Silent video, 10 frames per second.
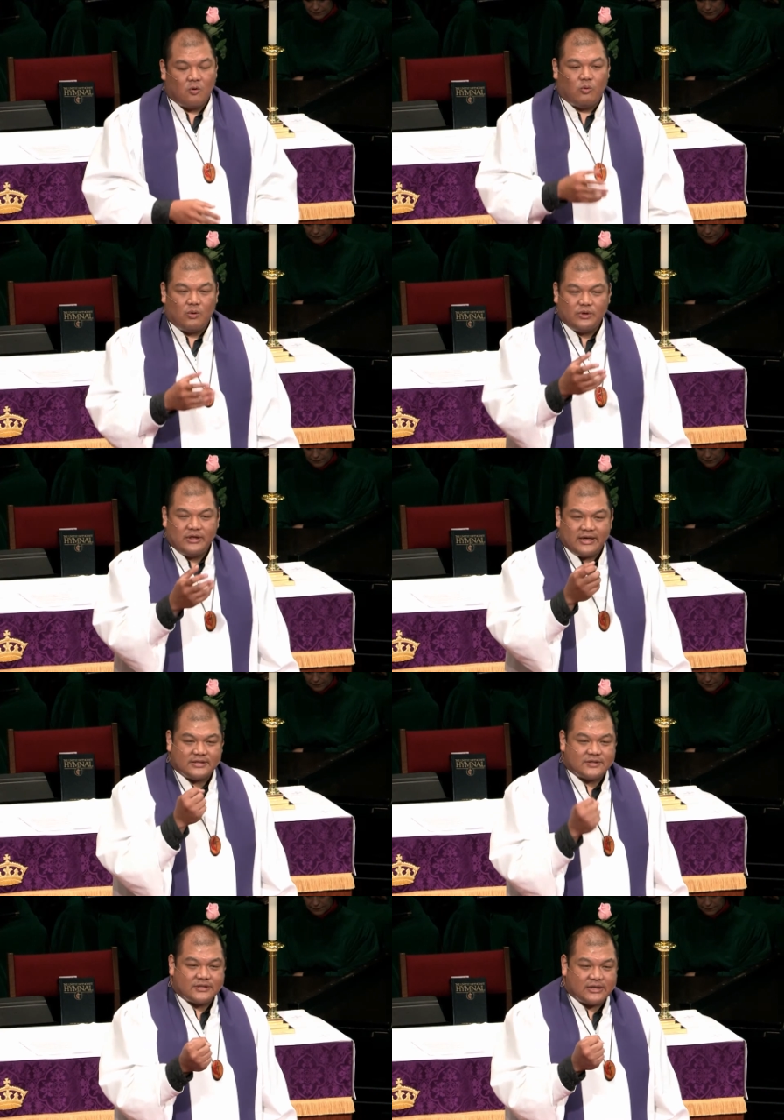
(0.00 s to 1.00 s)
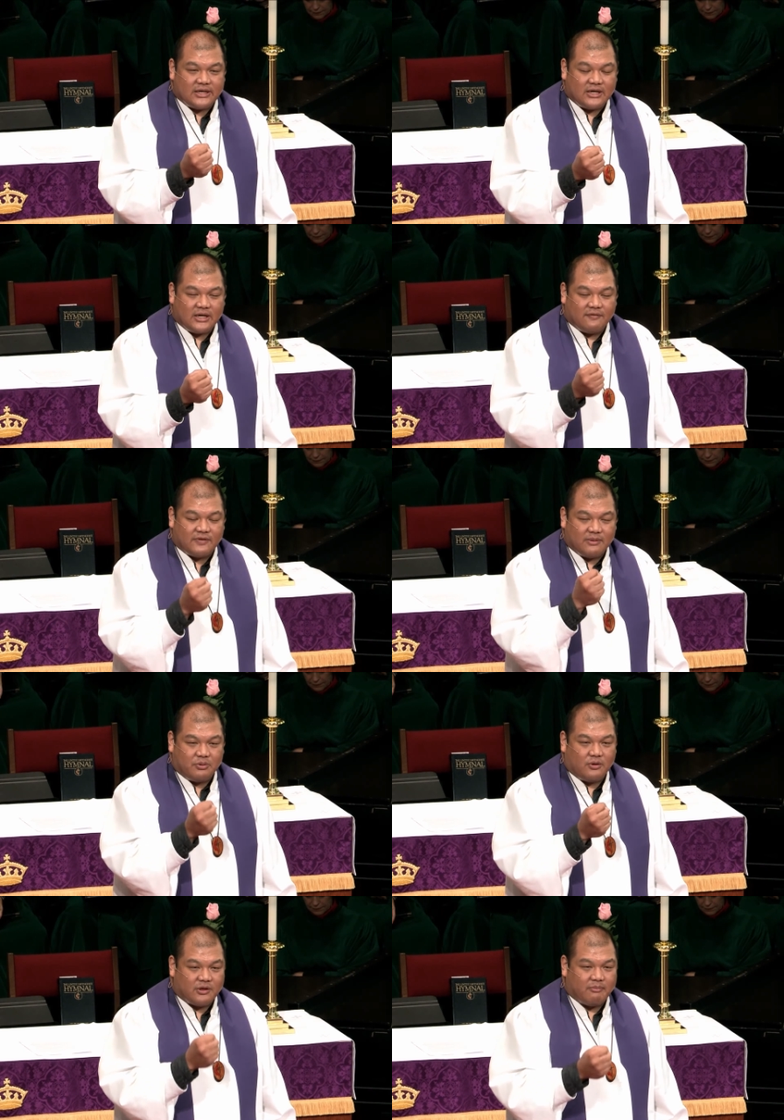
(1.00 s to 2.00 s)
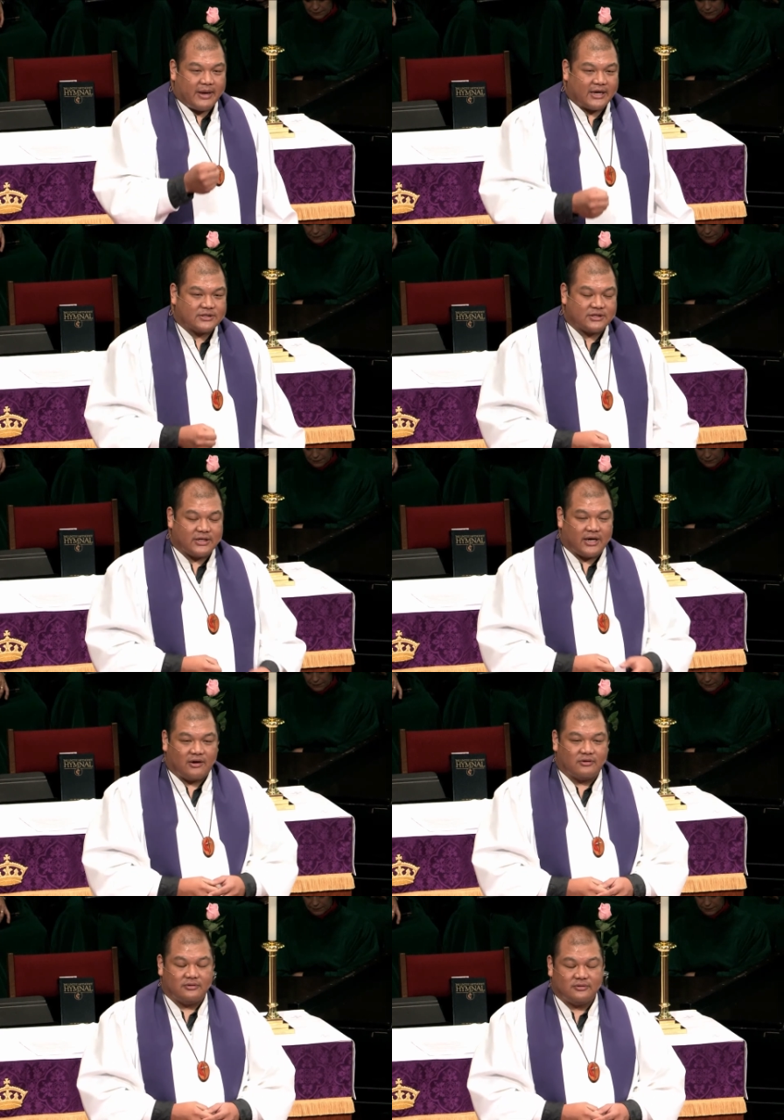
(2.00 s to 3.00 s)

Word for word: What would they see if they pull the mask down?